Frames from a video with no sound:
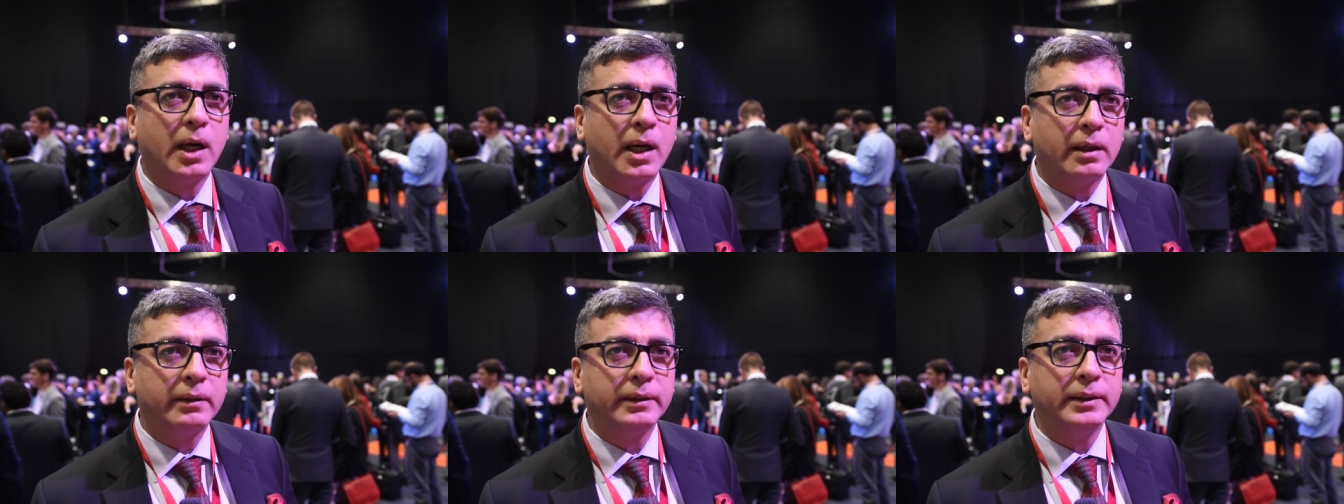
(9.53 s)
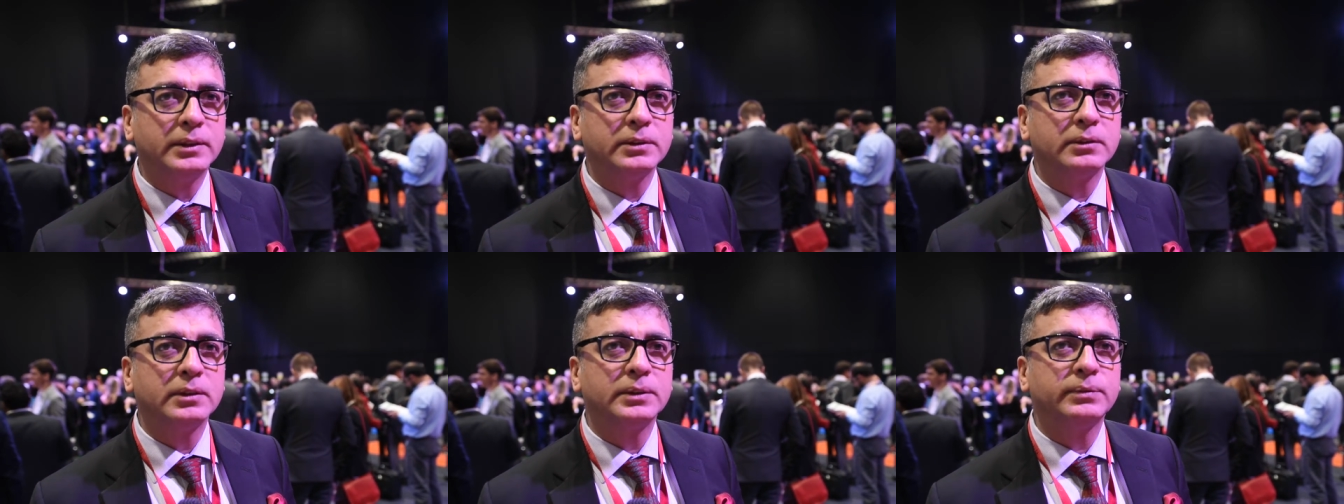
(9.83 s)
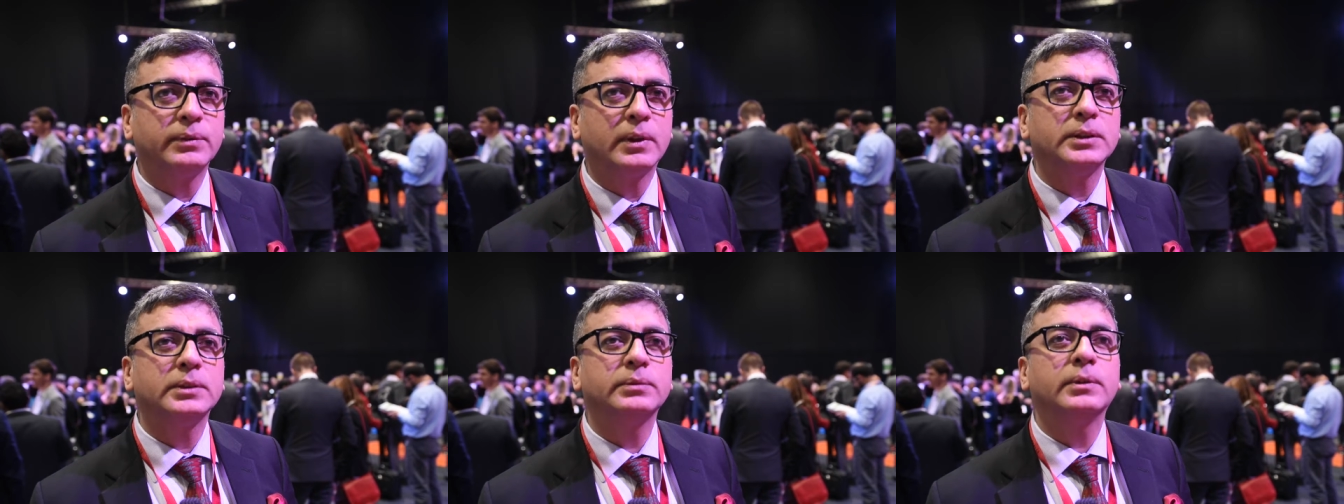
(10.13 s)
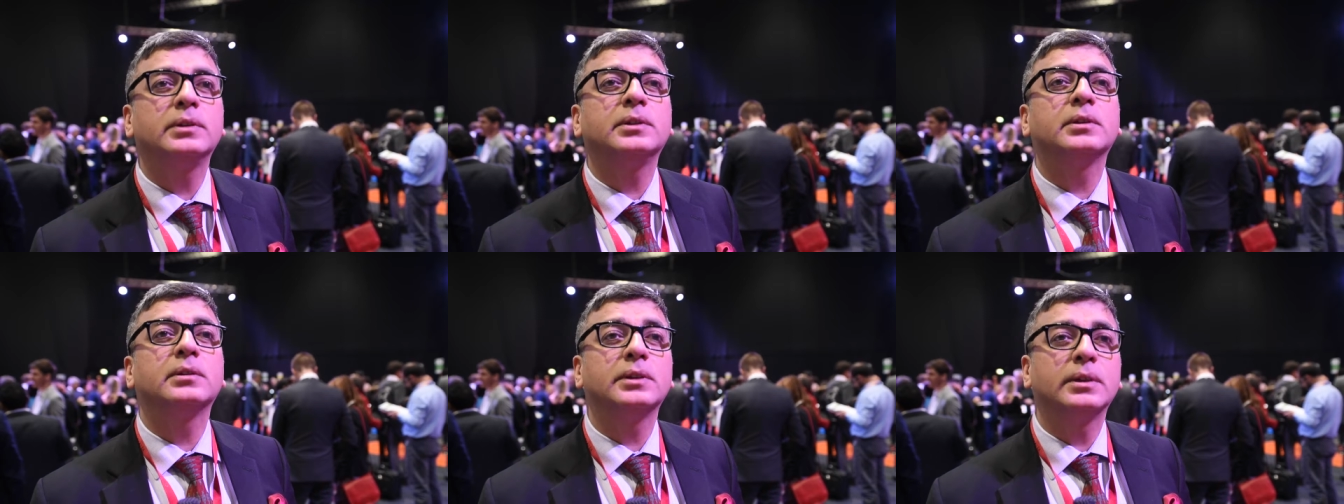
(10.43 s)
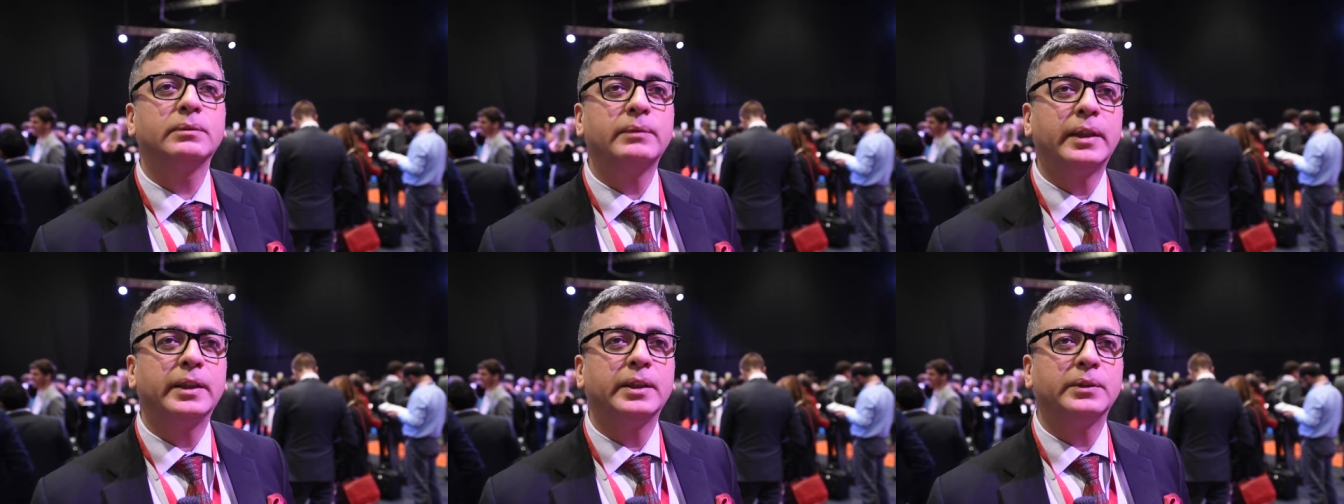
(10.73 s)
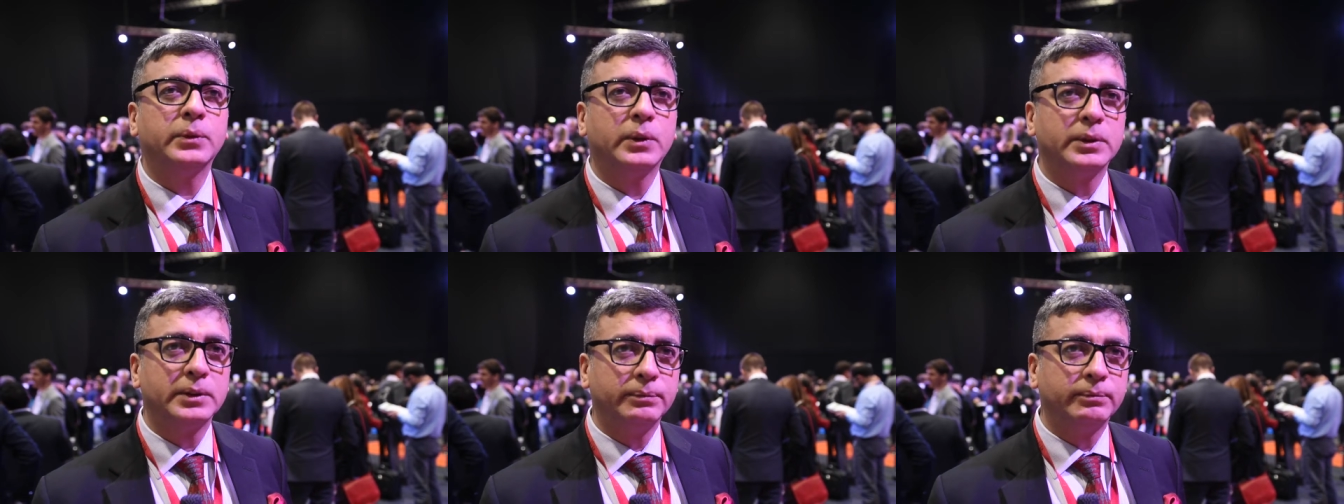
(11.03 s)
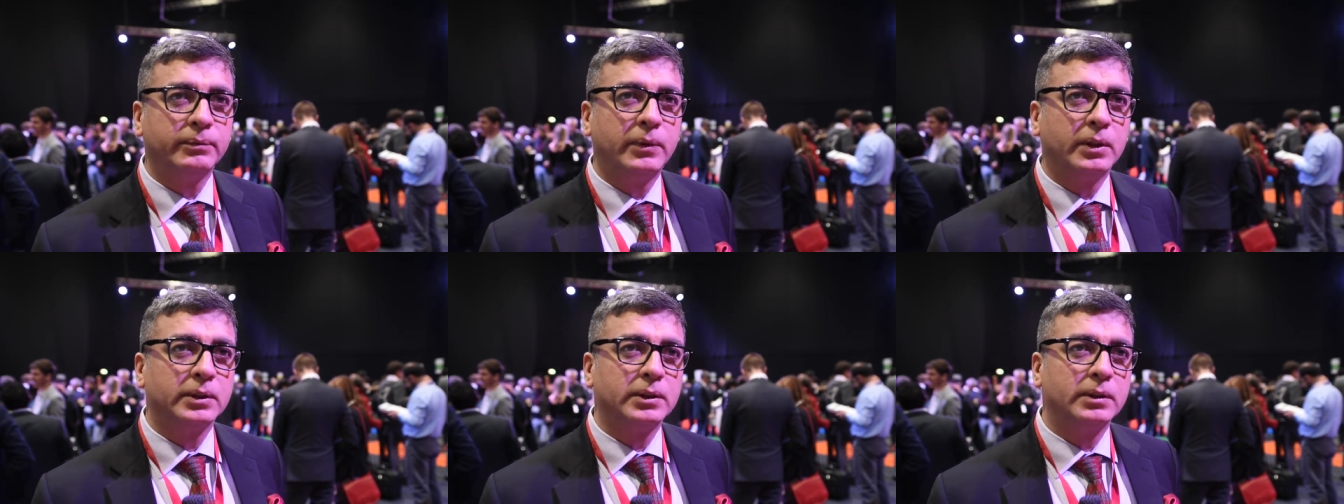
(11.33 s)
are into responsible tourism and it was
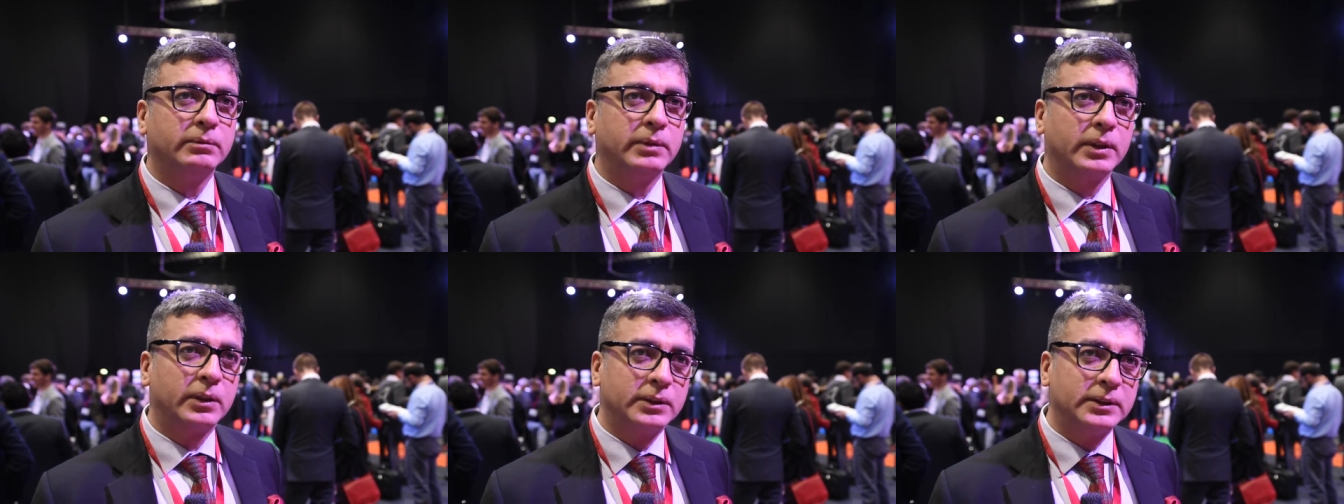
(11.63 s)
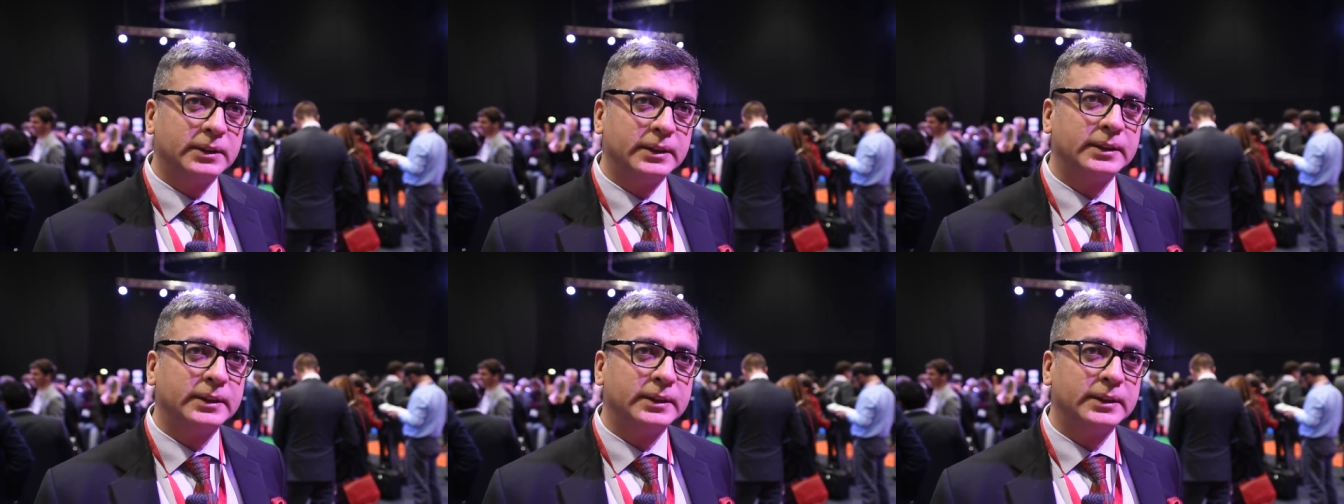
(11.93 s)
important because